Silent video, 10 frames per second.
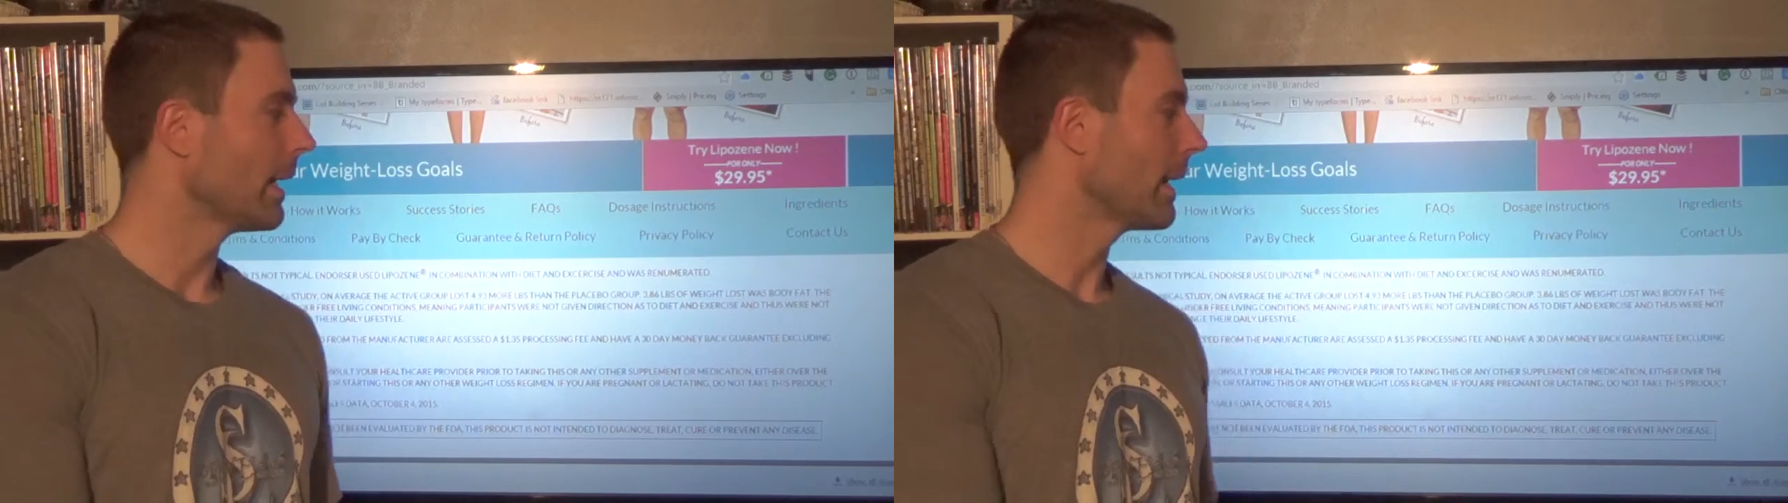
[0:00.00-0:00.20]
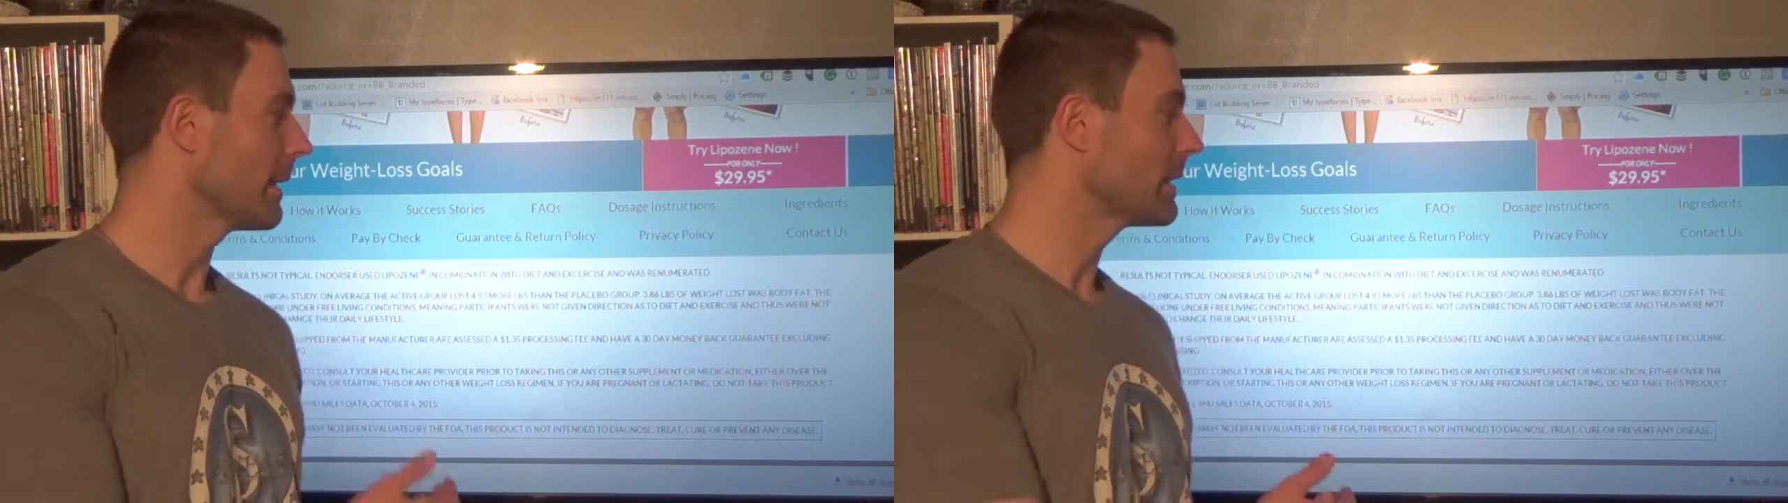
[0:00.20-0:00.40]

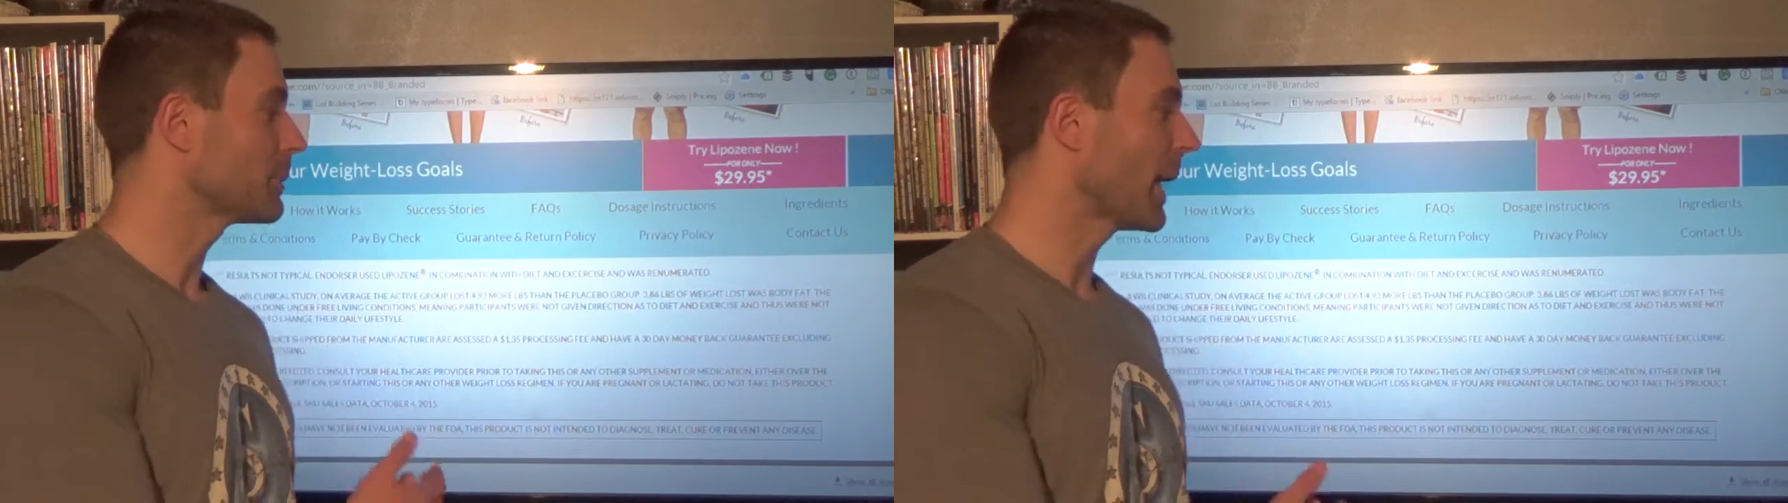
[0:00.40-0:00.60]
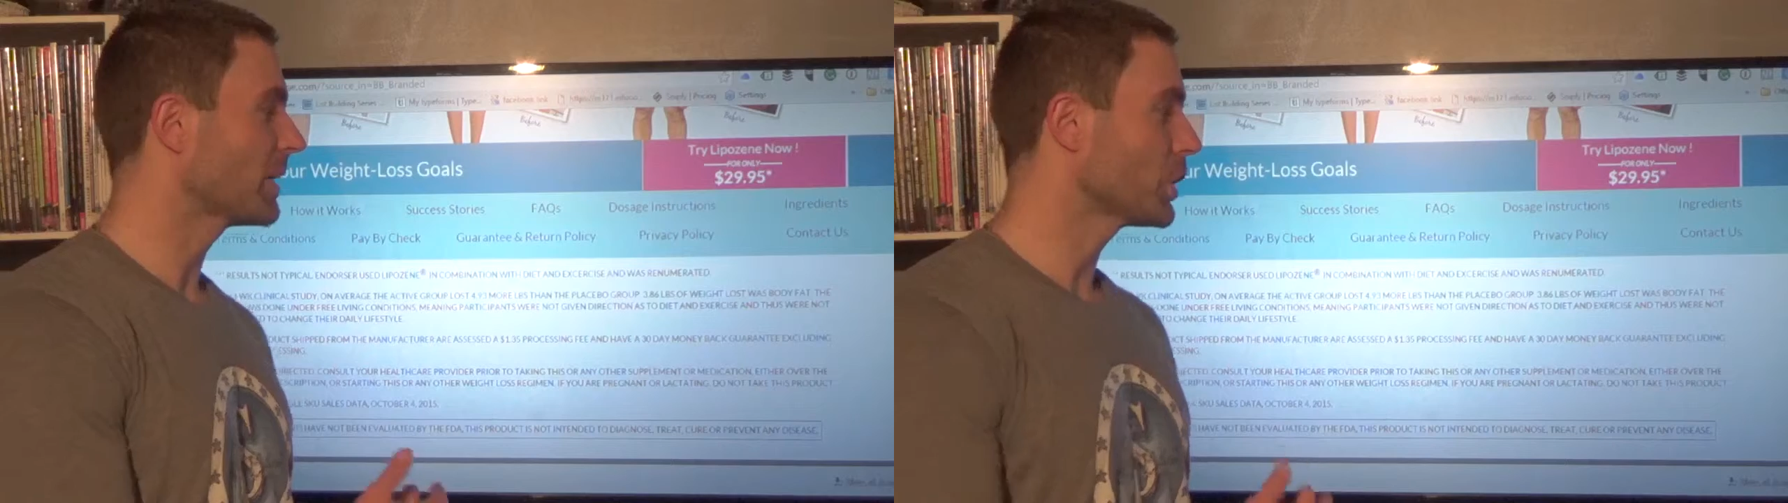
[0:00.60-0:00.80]
and that's
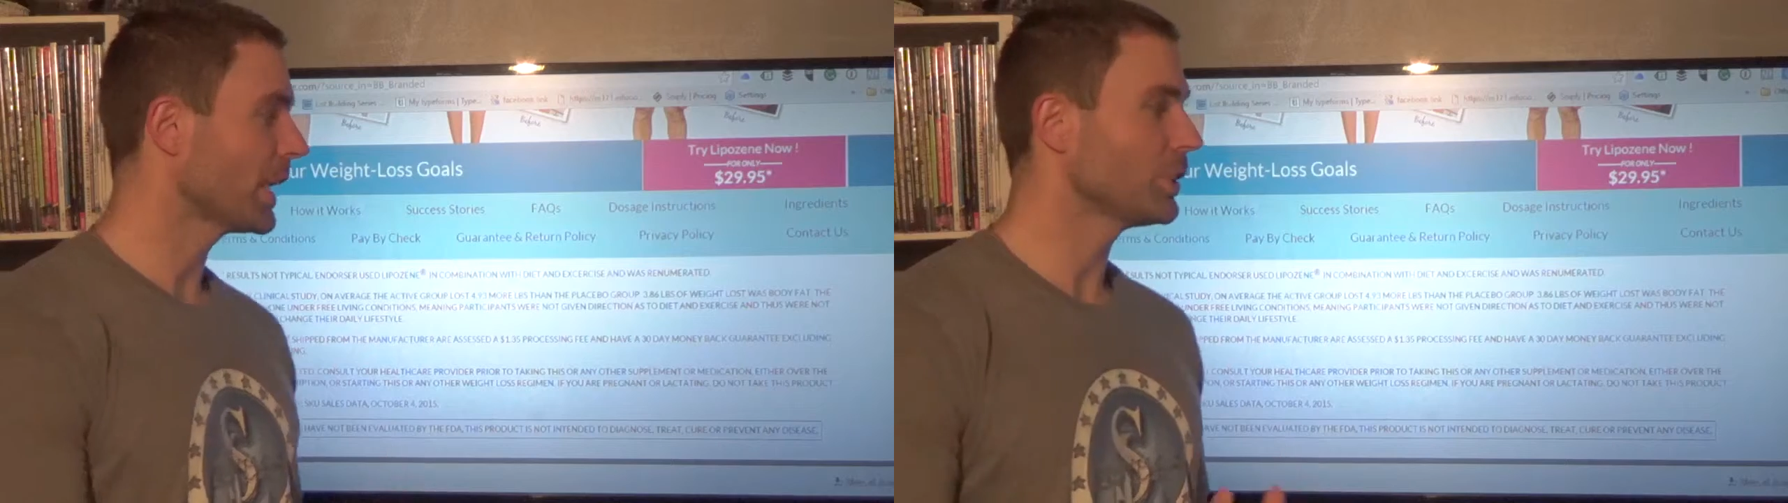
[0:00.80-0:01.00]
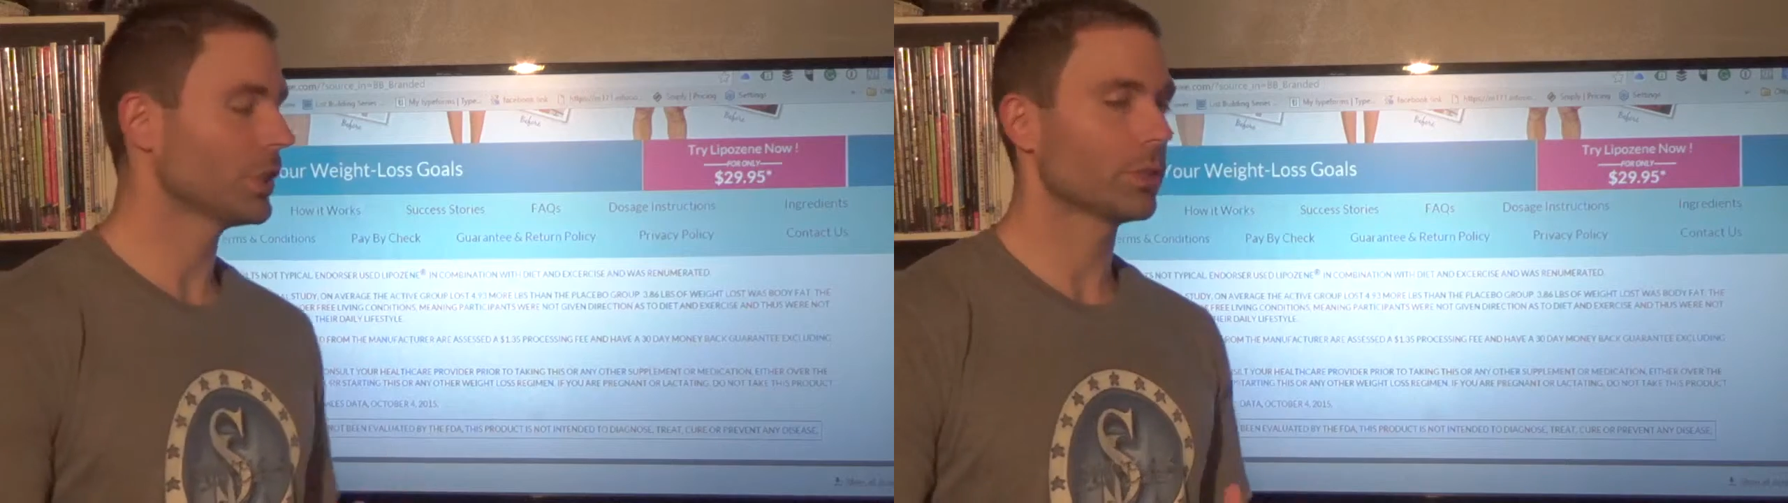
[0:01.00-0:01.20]
by
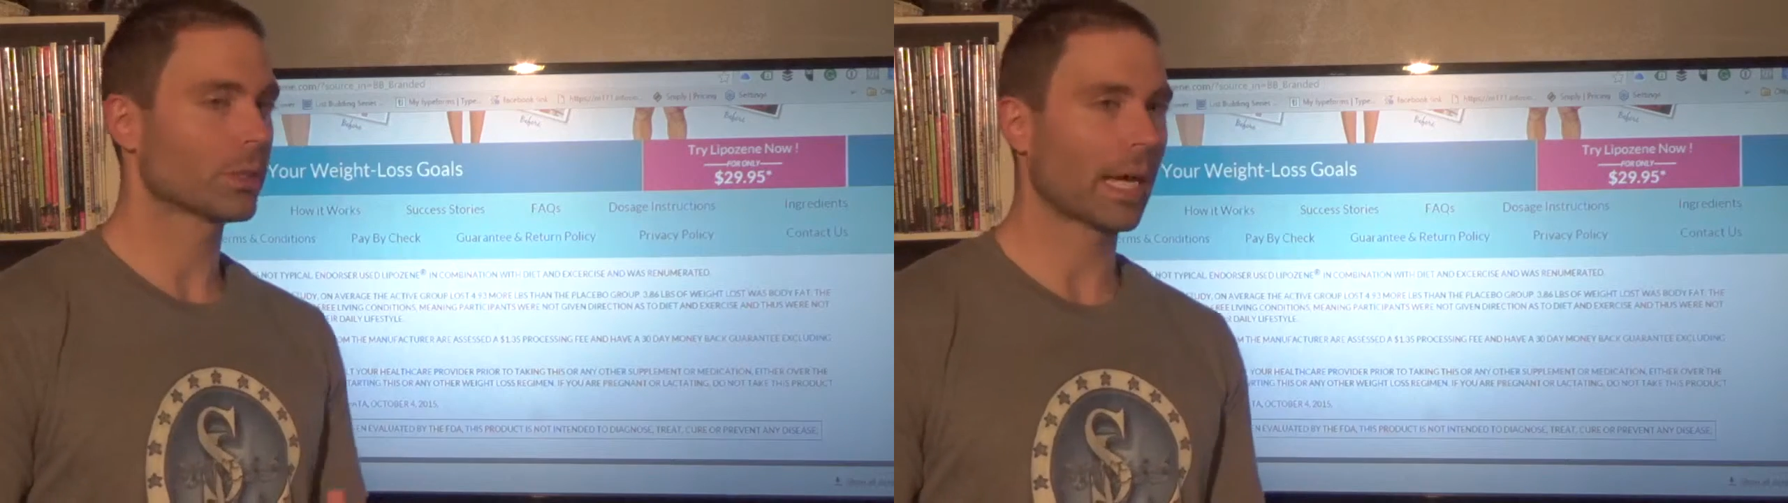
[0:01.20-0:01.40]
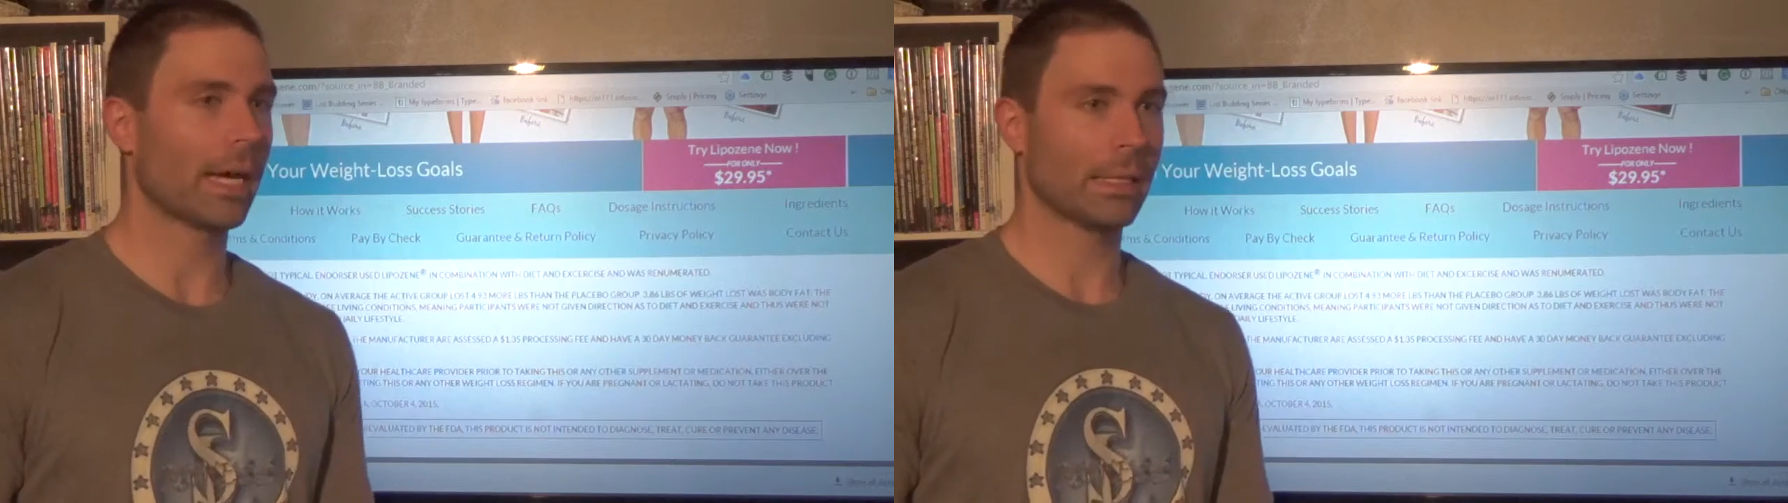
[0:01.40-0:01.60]
changing your
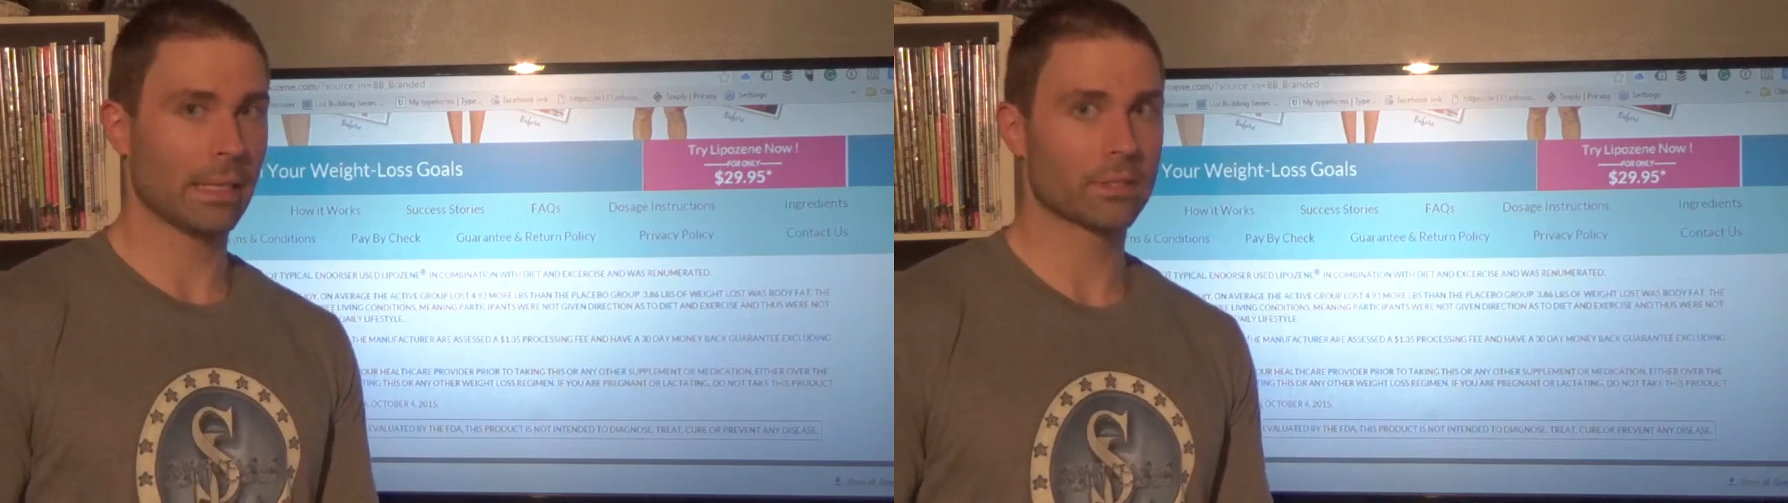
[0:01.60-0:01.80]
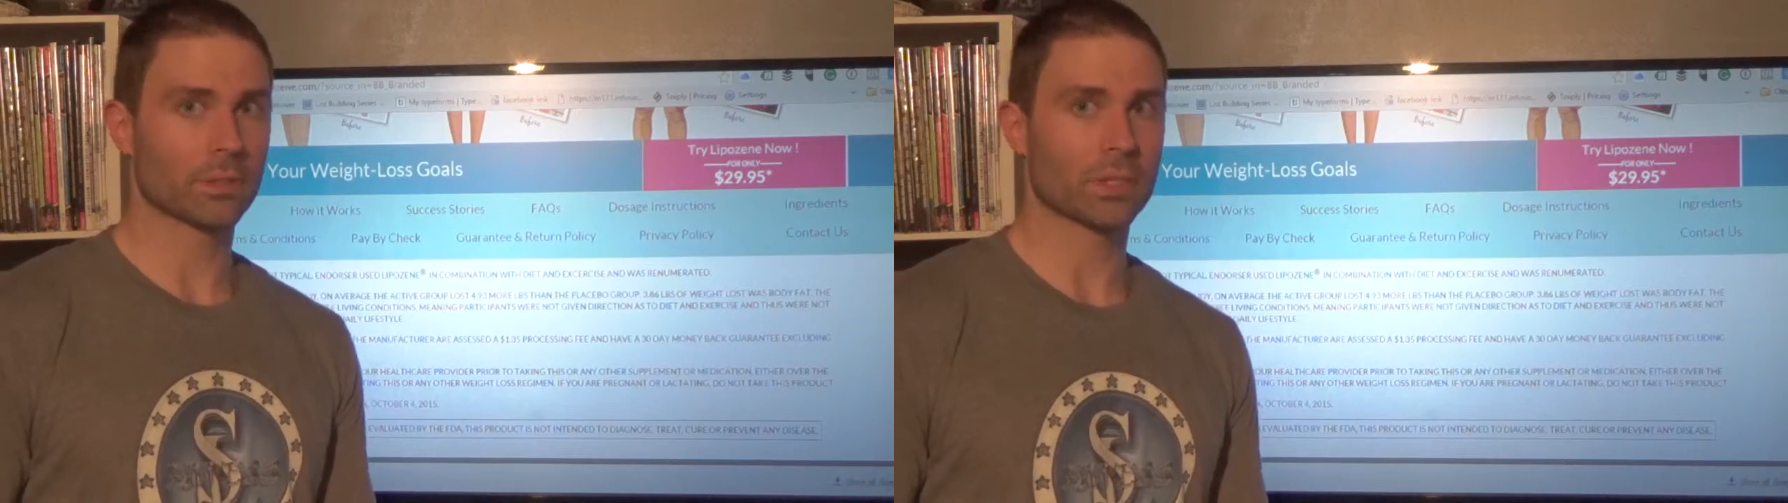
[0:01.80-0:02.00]
diet and
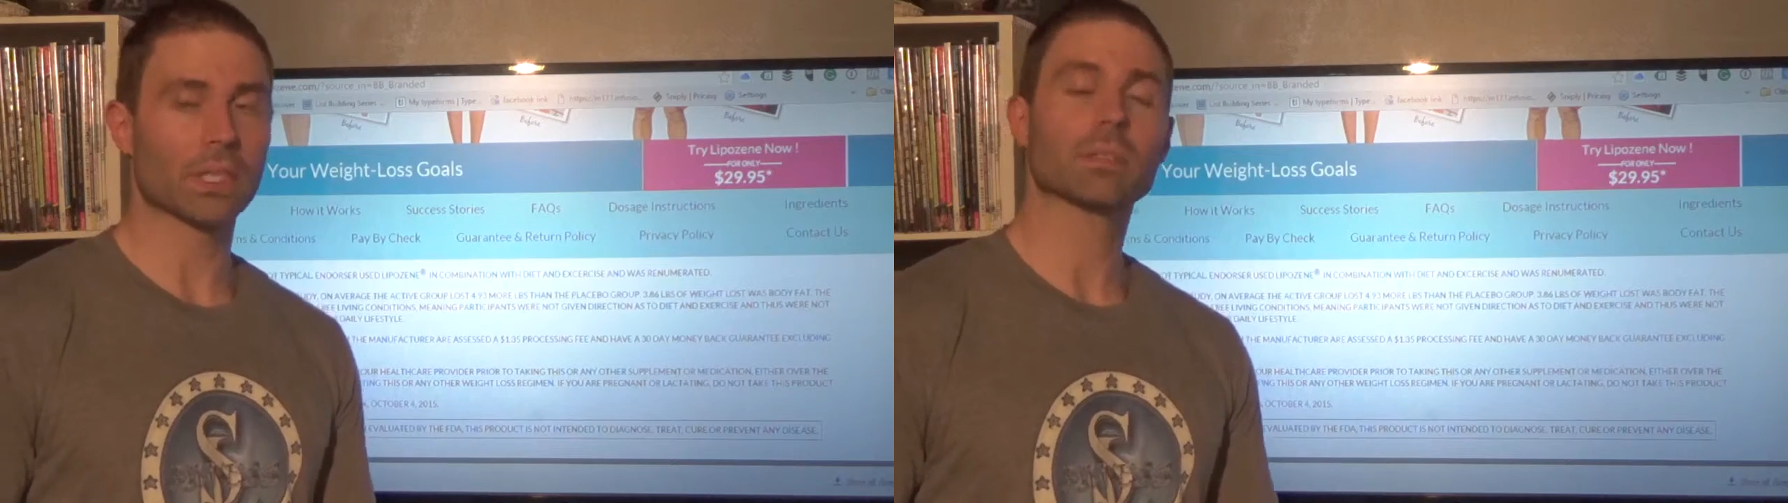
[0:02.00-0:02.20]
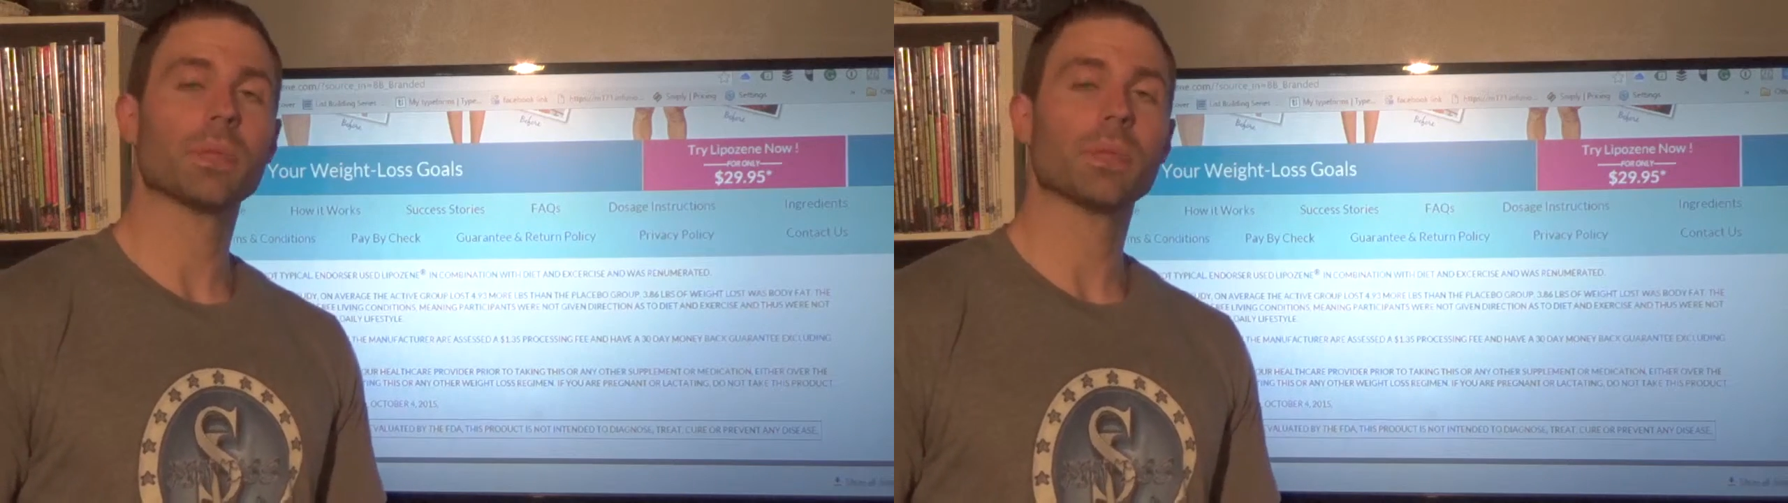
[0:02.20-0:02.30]
exercise.